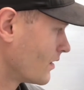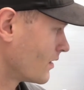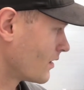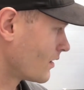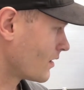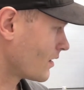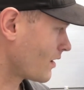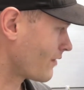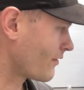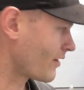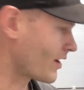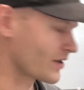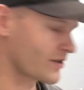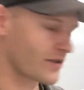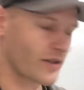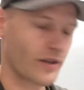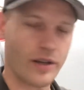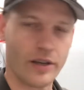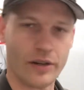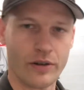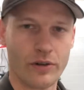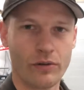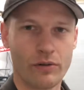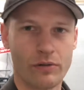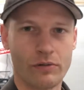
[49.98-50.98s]
I've actually
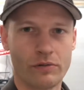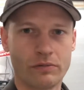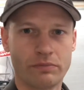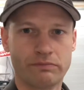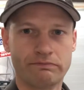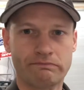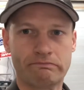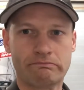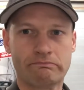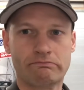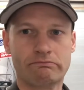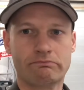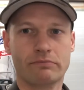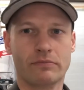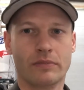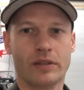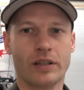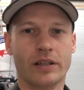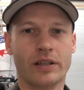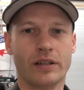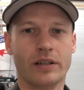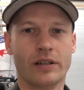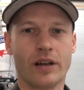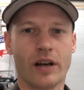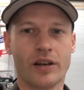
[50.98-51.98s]
got no
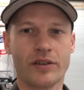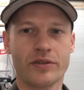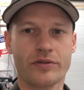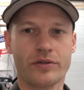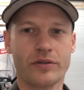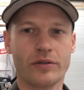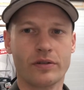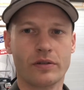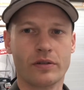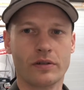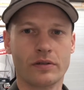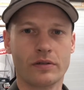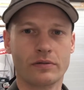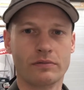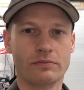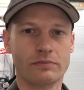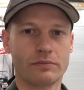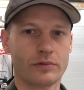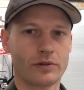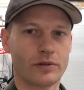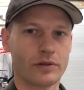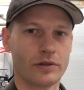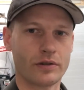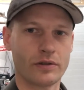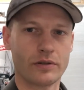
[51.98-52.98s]
industrial
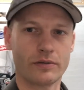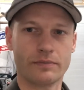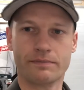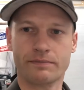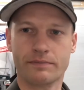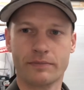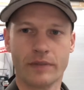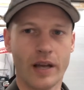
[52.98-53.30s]
or